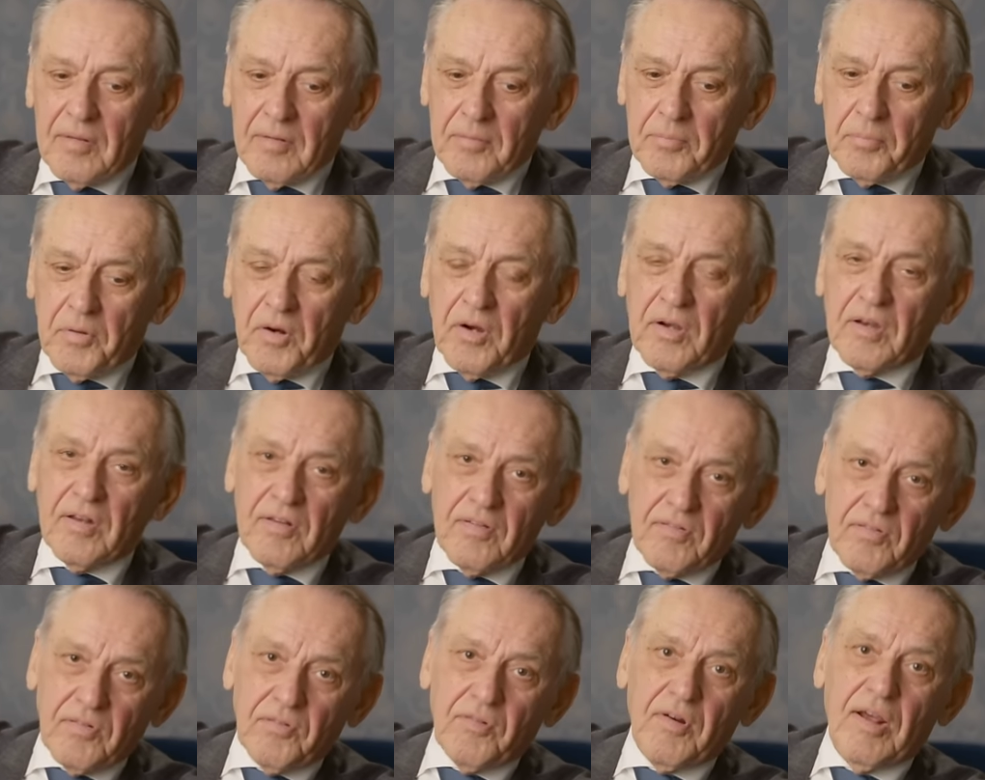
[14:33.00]

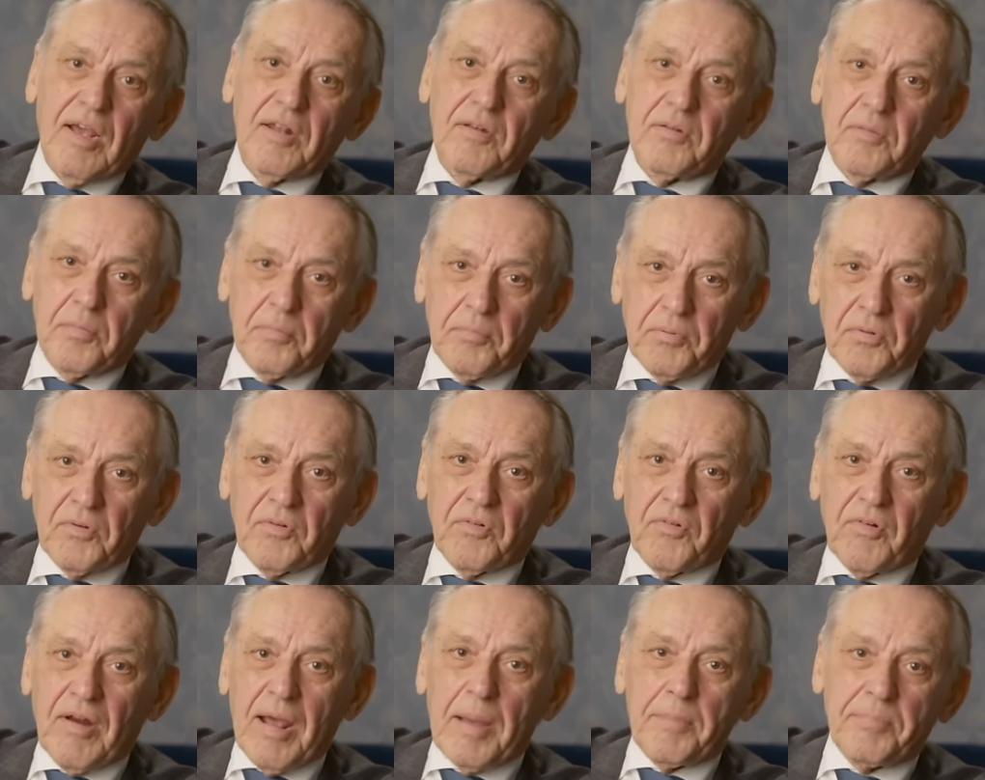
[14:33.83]
parties try to put
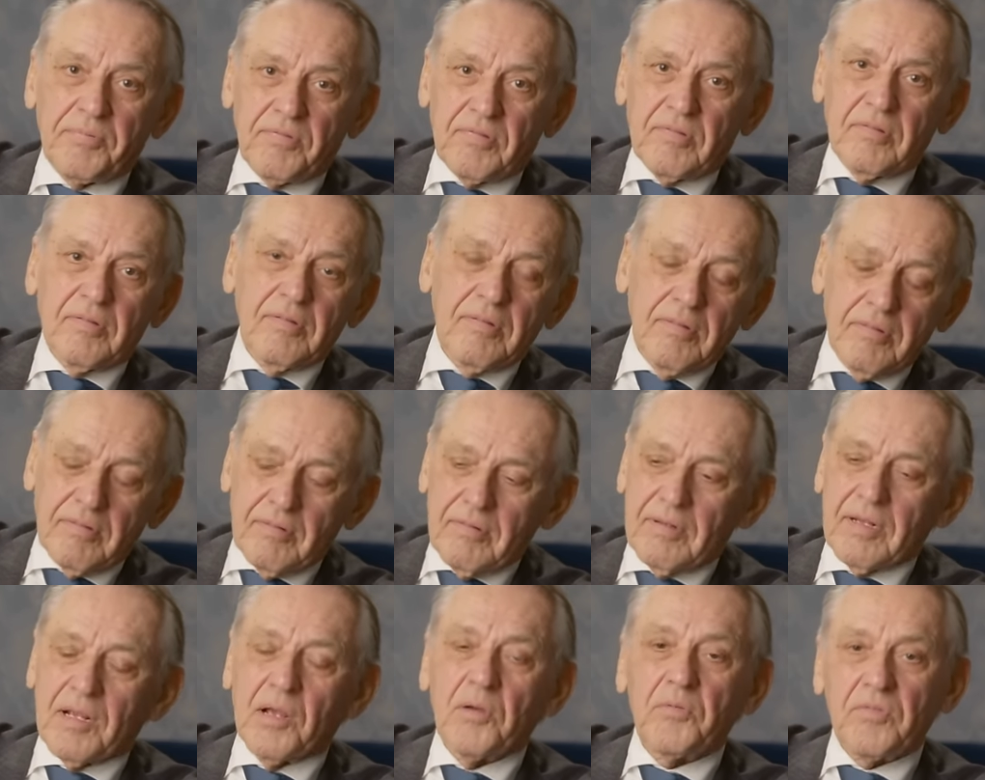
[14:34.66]
traps,
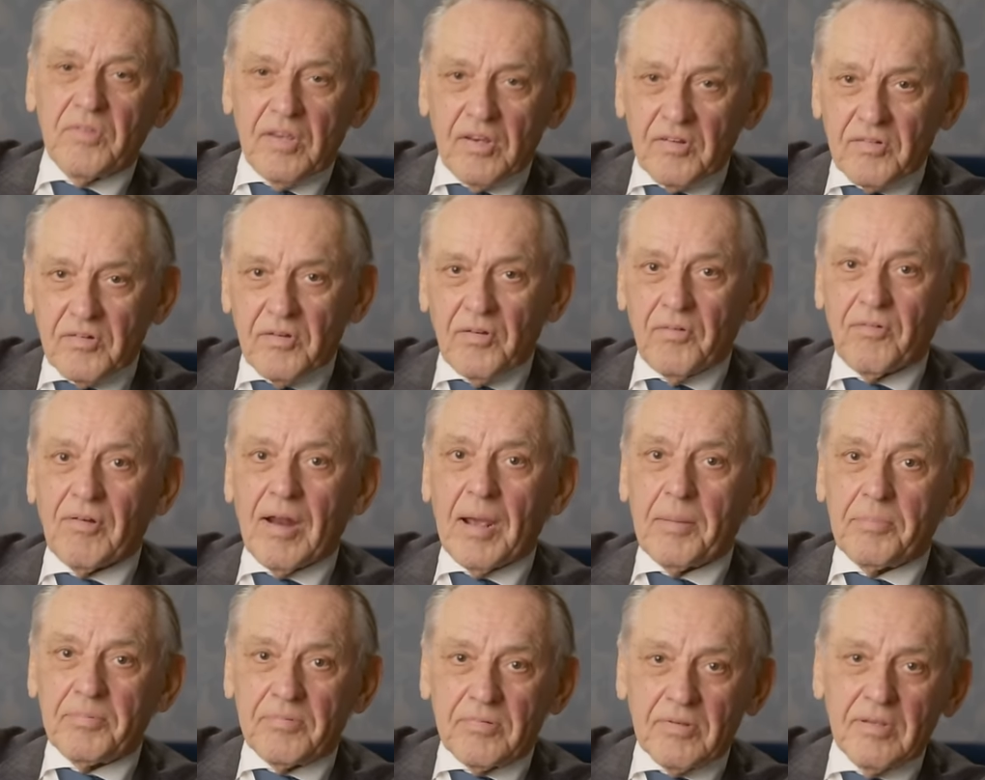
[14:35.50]
negotiation
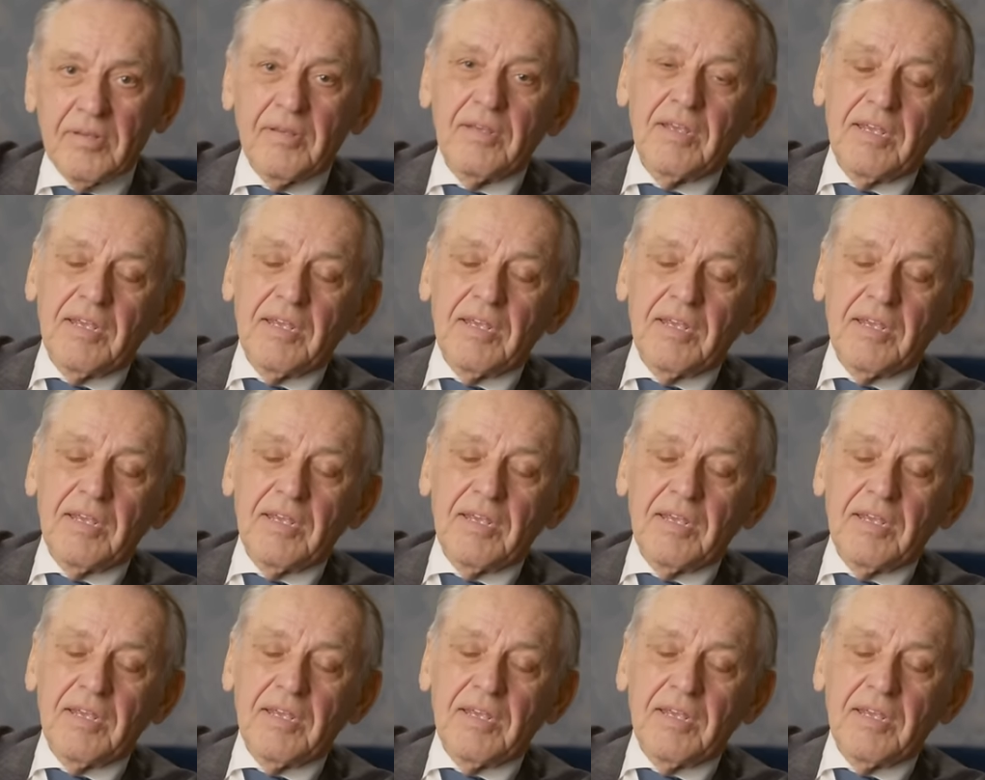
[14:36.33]
traps,